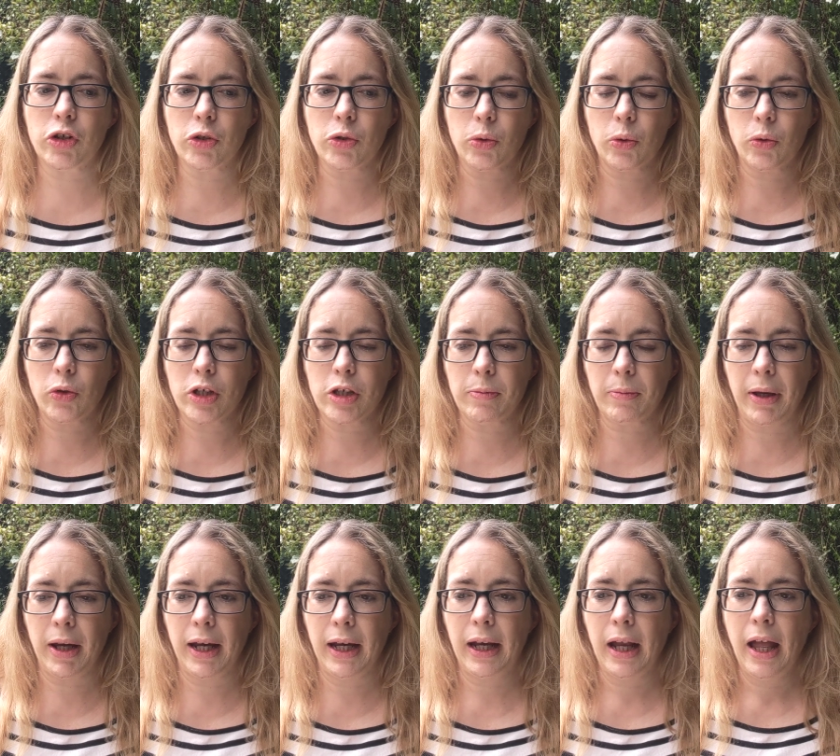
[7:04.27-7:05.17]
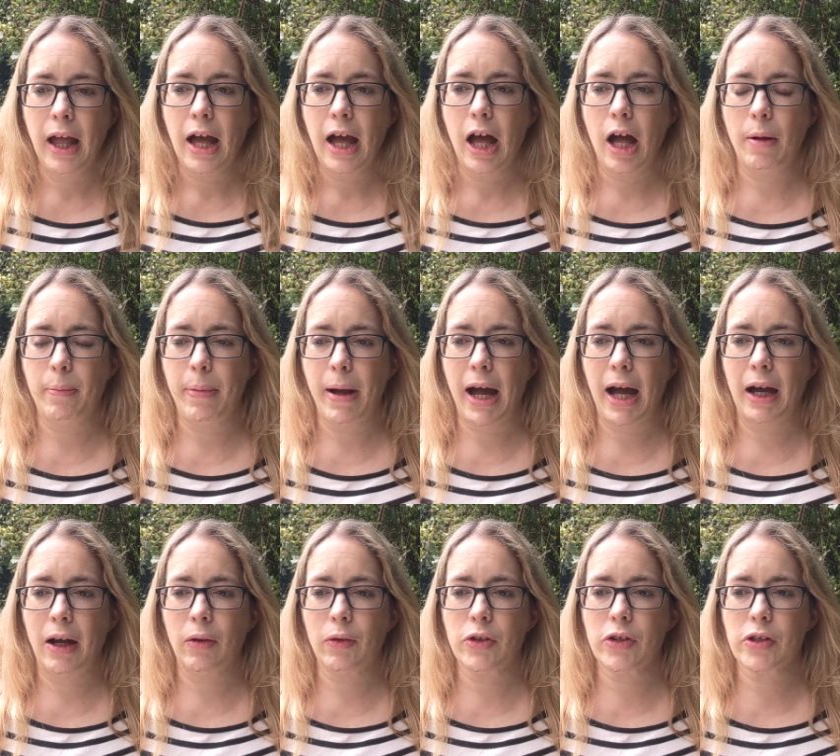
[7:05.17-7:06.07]
to talk to me
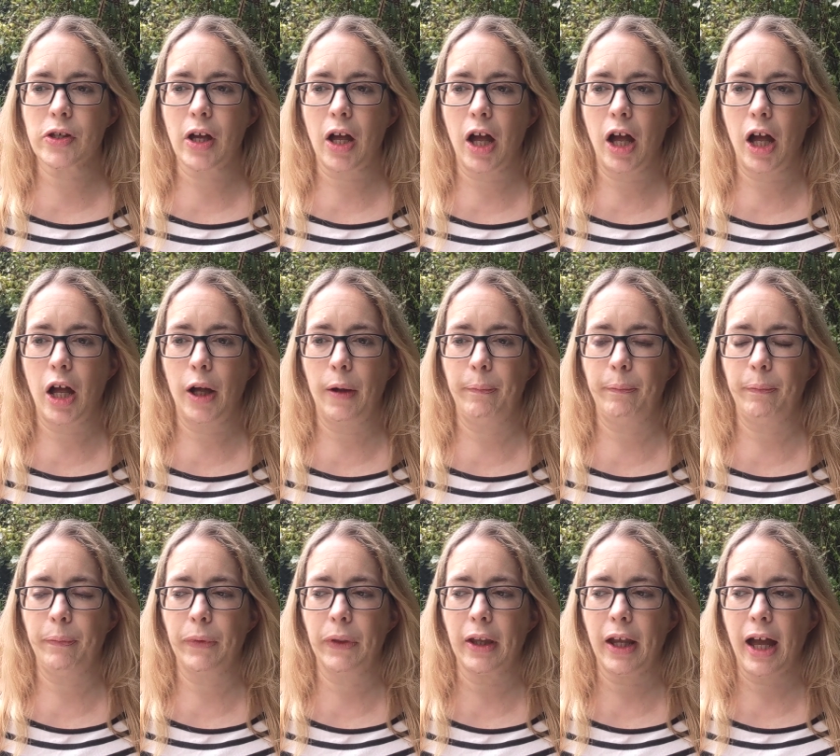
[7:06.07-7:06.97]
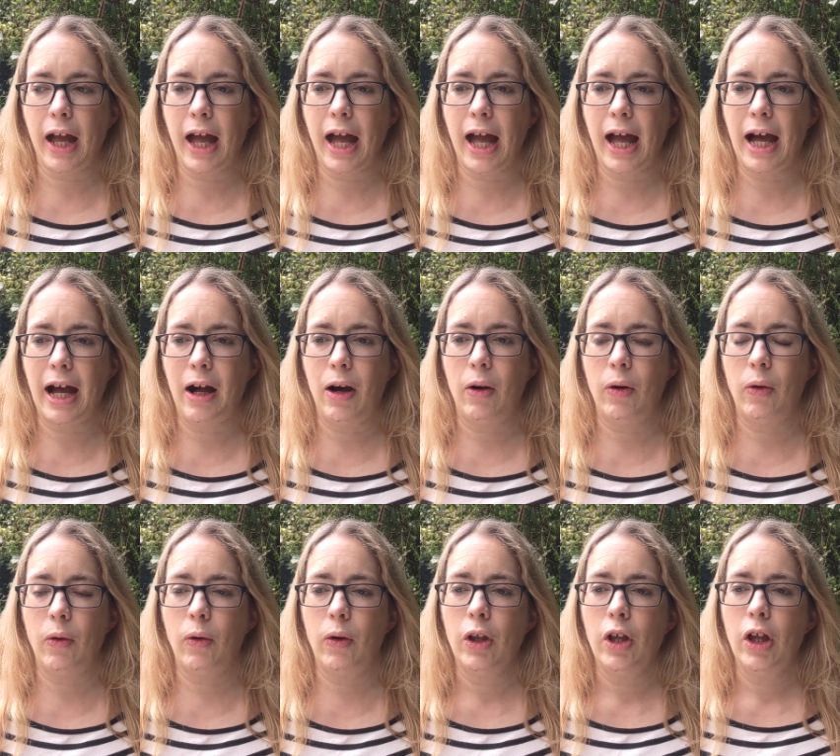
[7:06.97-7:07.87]
about um,
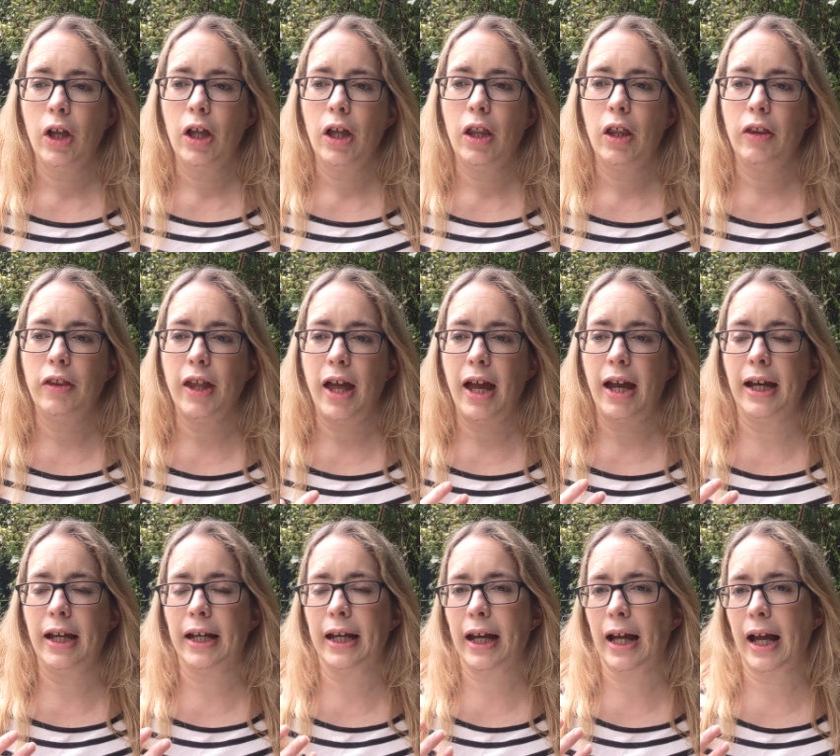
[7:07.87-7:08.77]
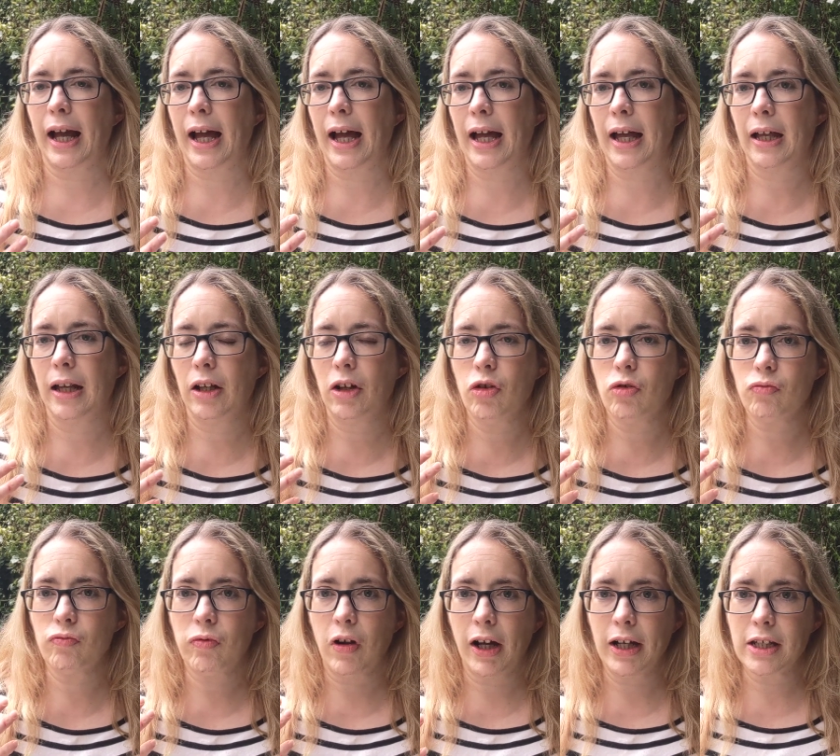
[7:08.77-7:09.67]
how they can
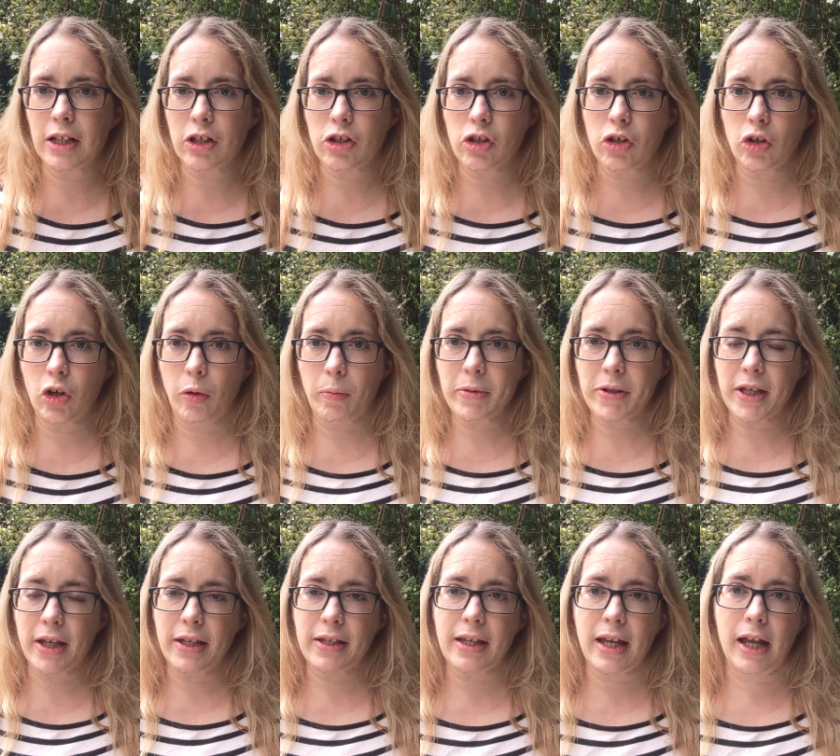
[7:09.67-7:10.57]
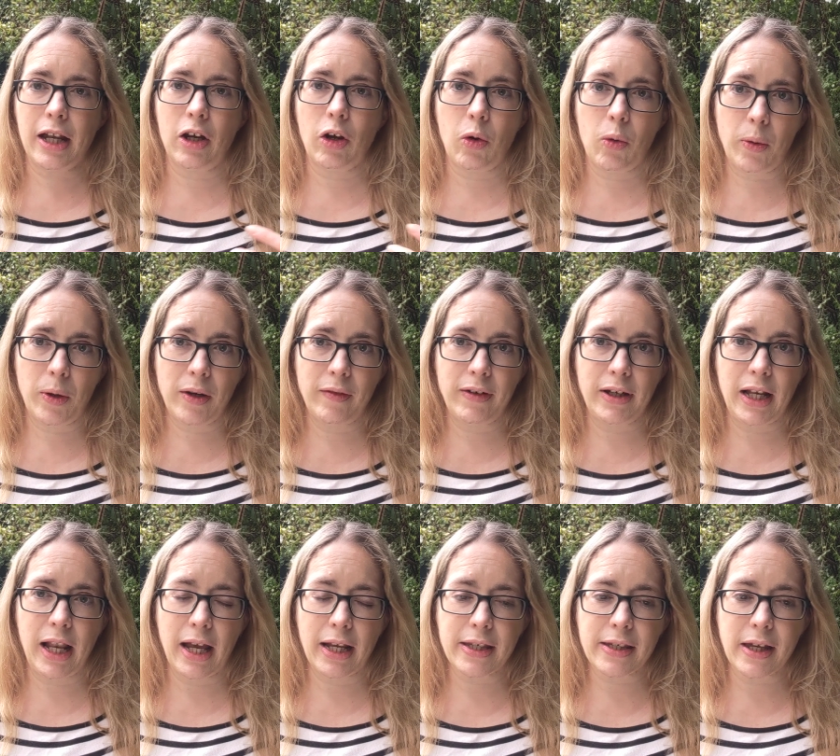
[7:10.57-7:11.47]
write a synopsis and a query
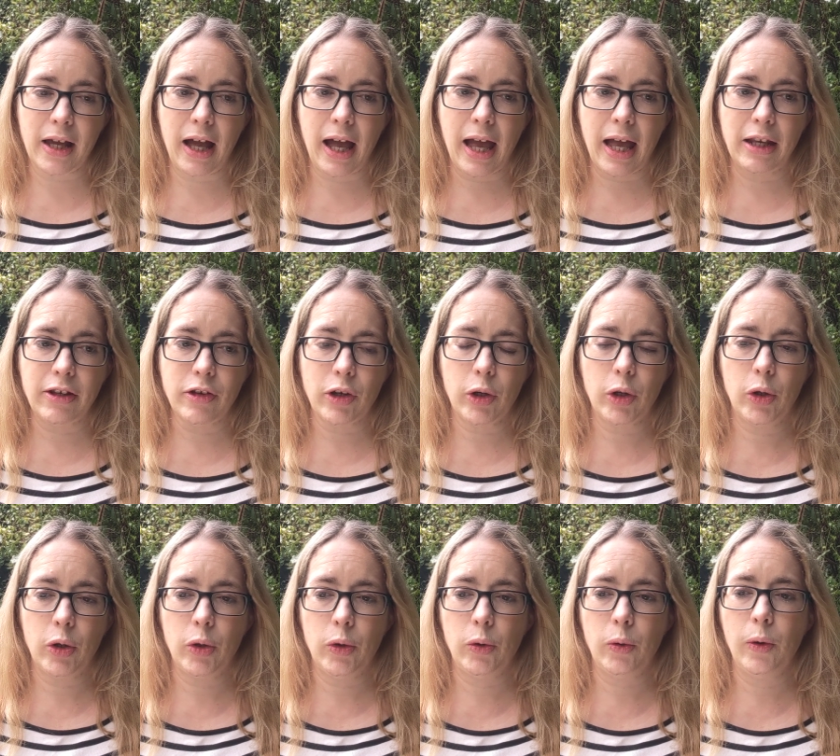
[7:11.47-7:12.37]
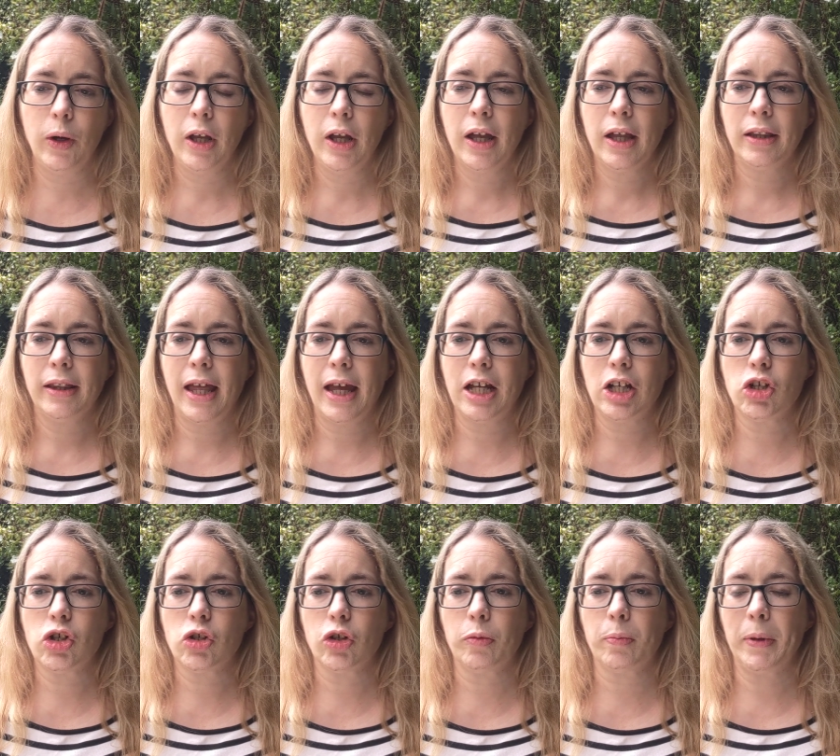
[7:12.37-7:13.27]
letter and who they
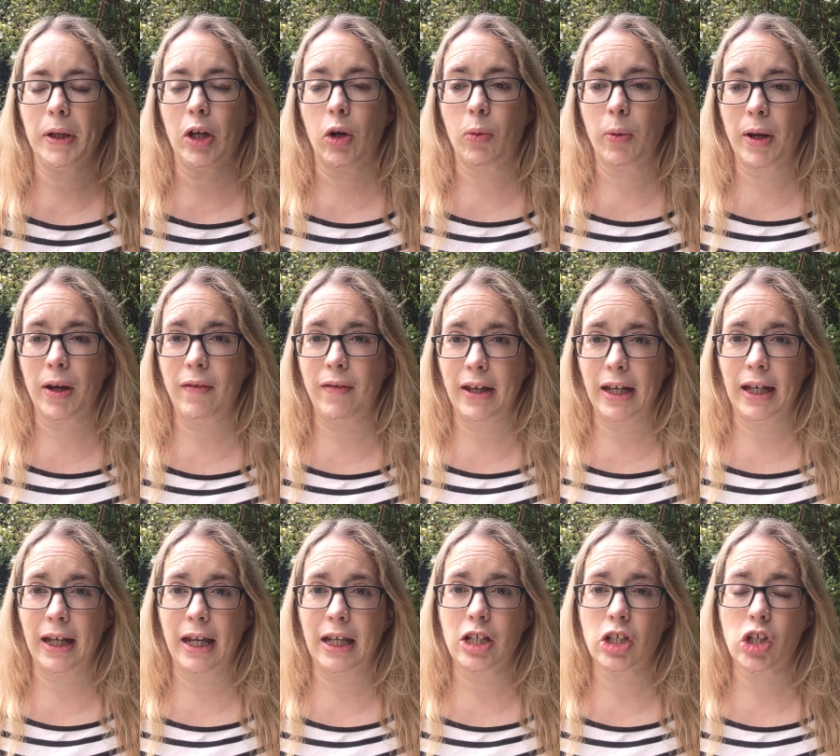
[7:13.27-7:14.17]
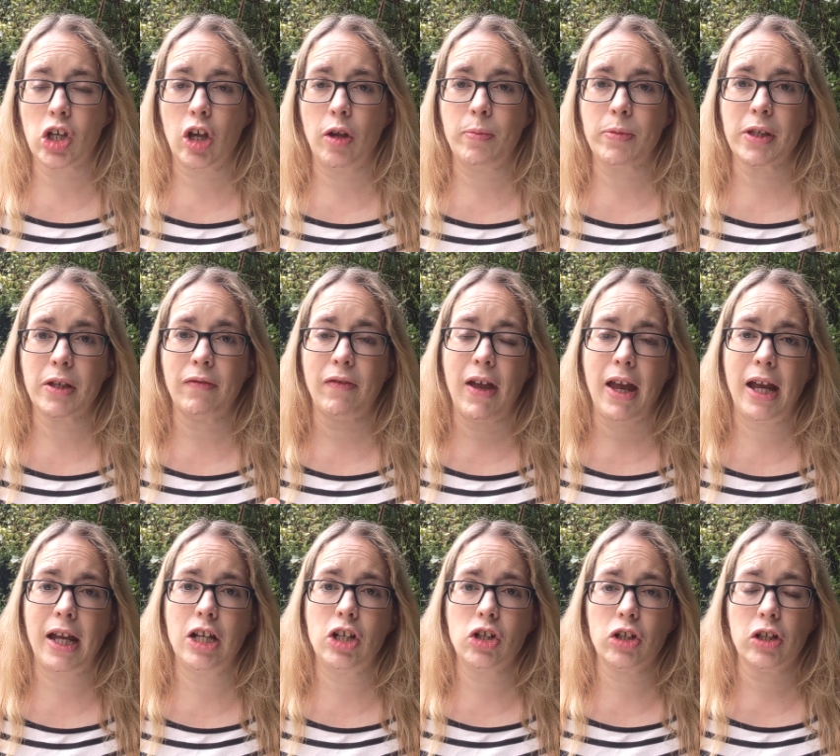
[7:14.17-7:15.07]
should be querying in terms of
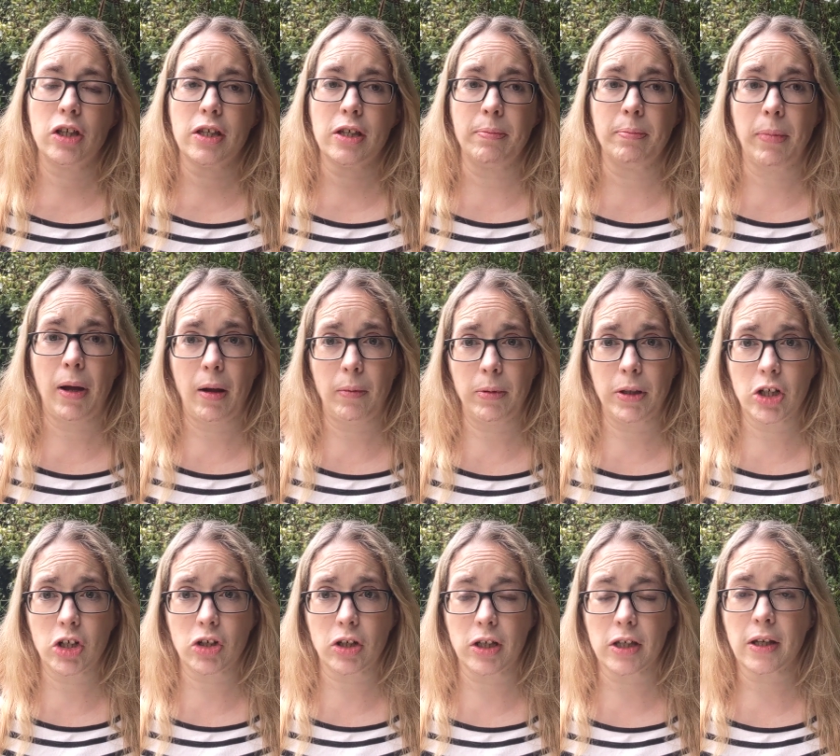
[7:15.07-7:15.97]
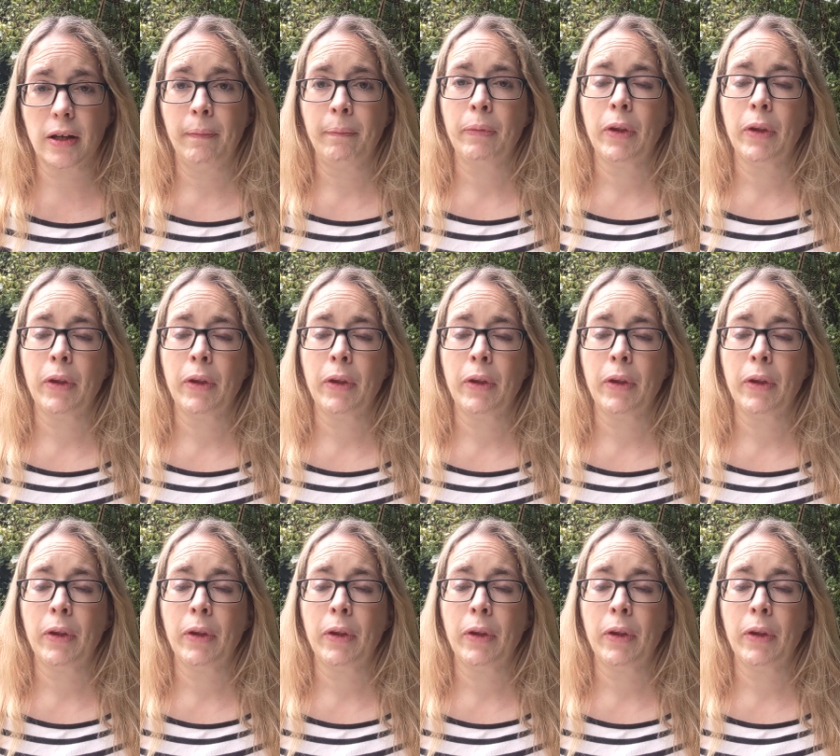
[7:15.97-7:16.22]
agents and publishers.